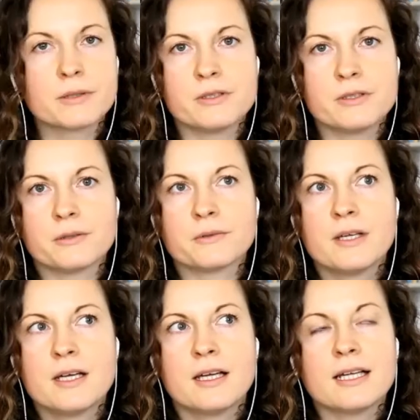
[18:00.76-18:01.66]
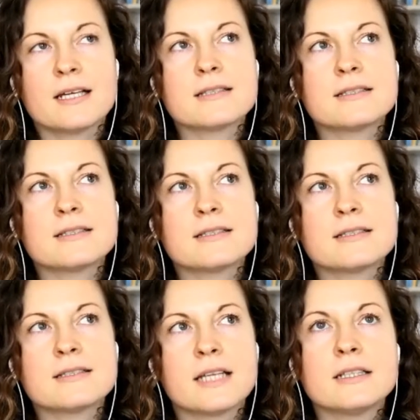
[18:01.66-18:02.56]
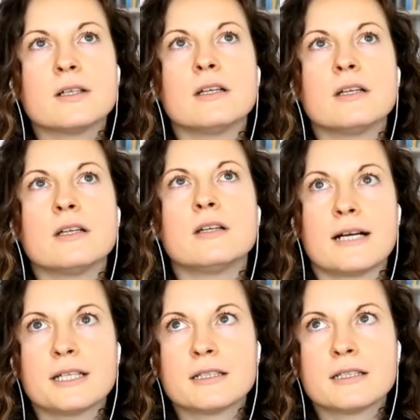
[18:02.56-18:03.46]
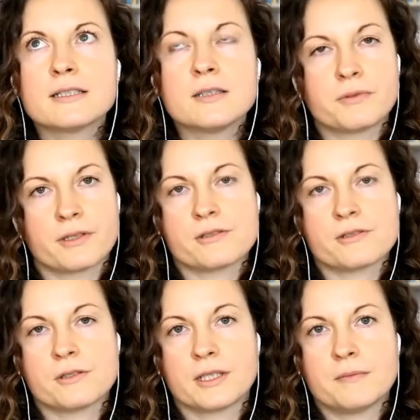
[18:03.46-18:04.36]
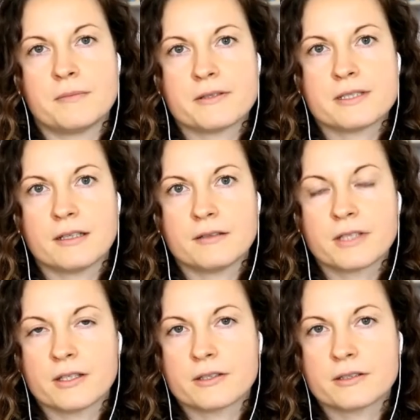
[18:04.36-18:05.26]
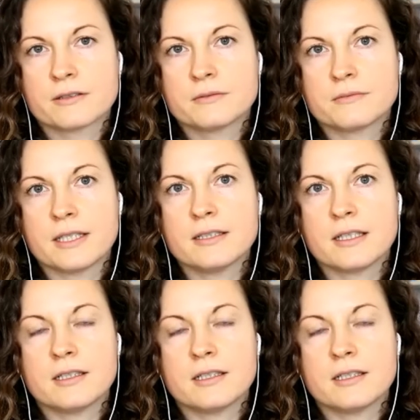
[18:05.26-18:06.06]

I agree with you. And I think I think look, I think it is important to talk about self-care, right?